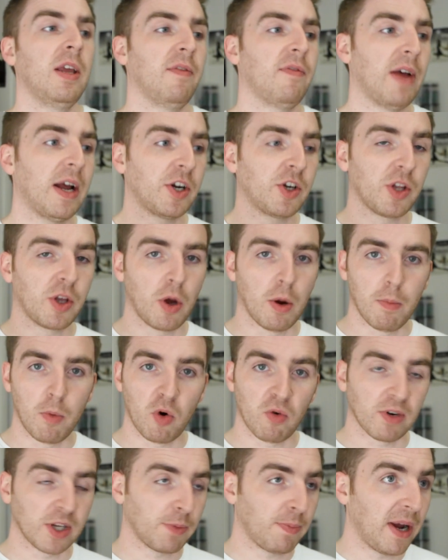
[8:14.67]
you've actually
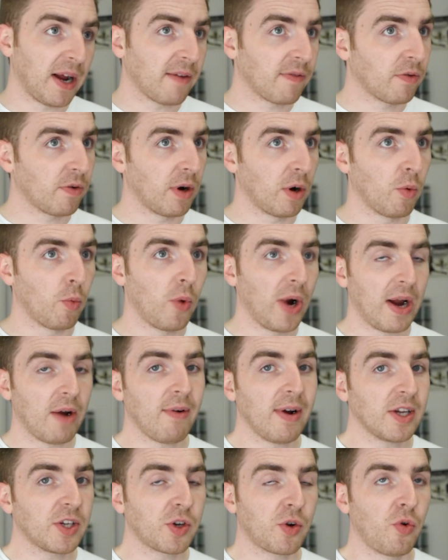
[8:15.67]
got more respect for a
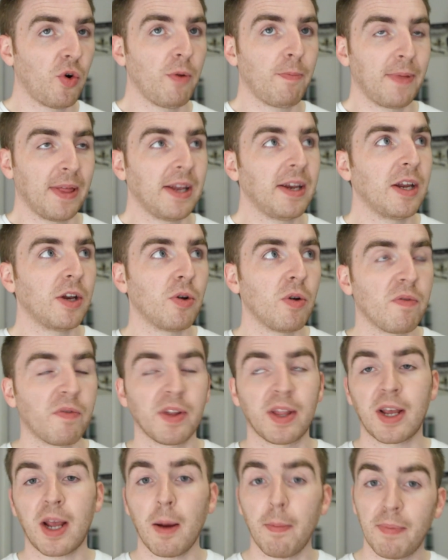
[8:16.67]
whereas group than you do
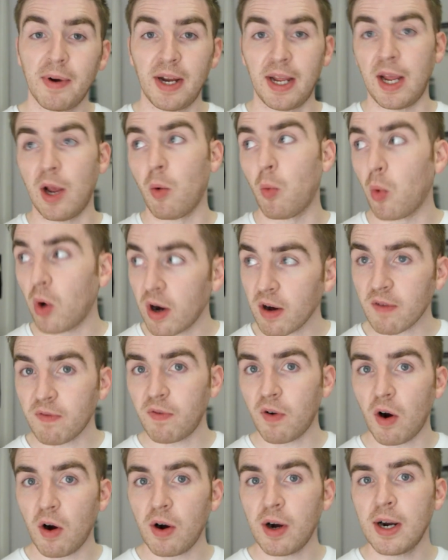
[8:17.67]
for the company you
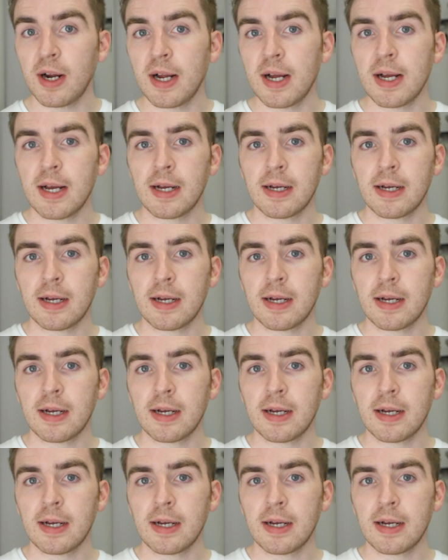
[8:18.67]
work for.